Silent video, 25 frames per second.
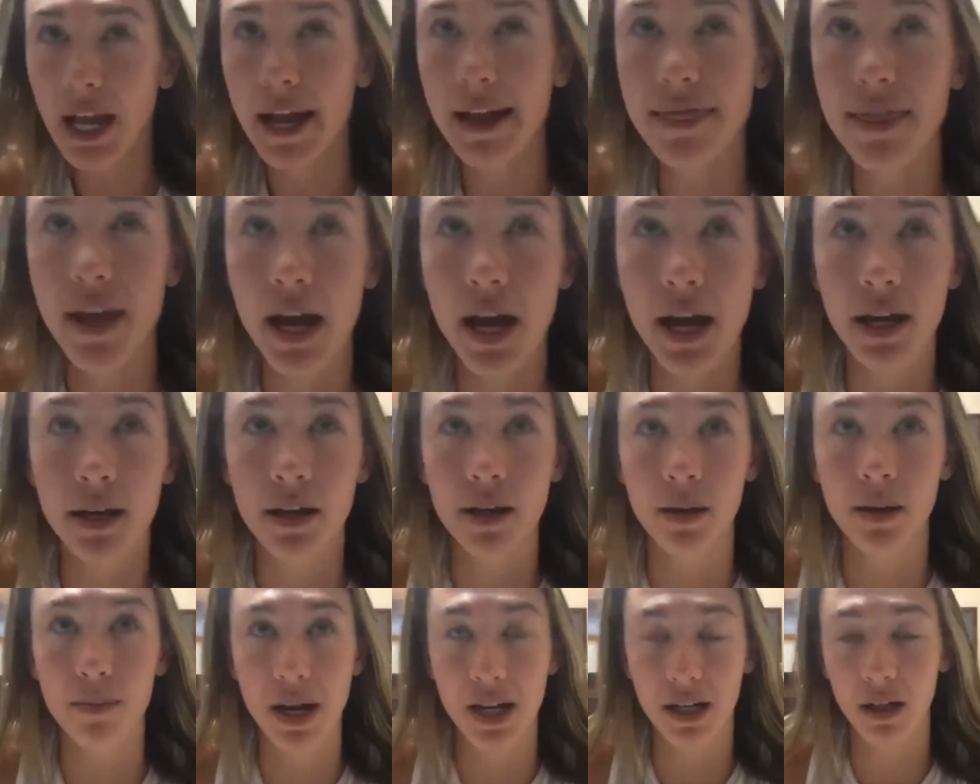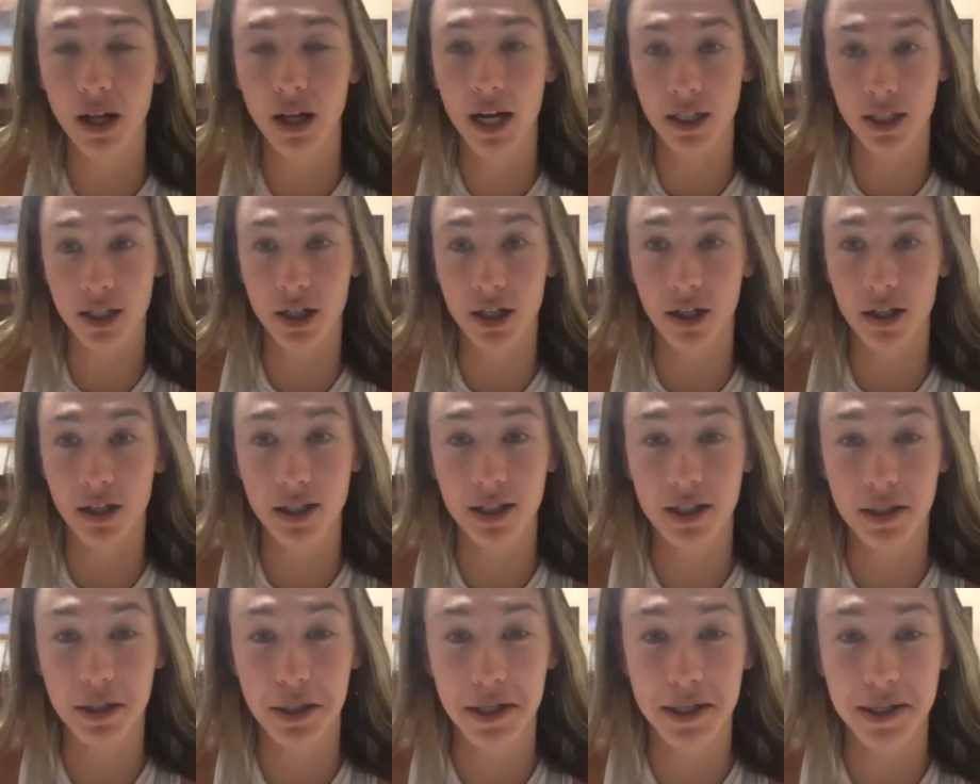then my class
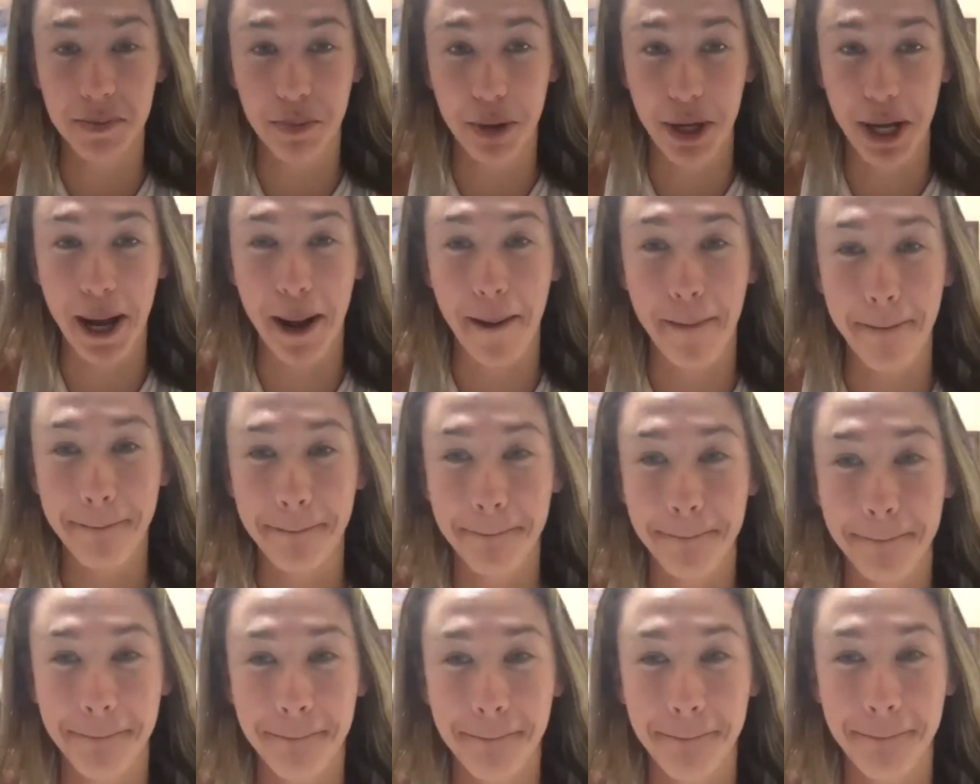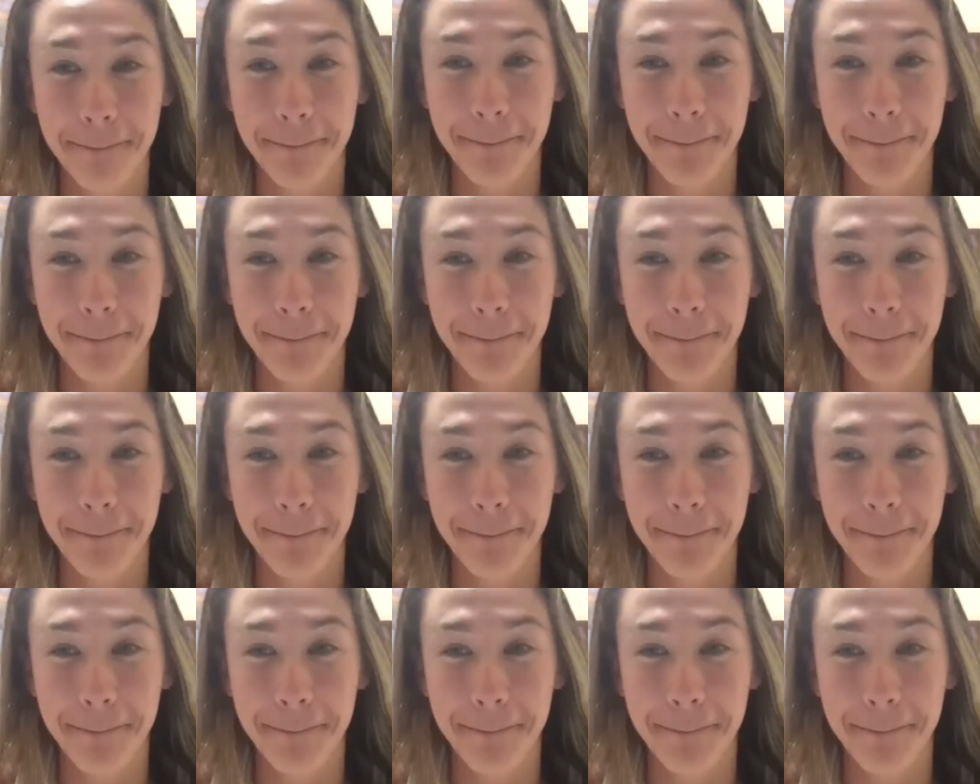starts at 6 p.m.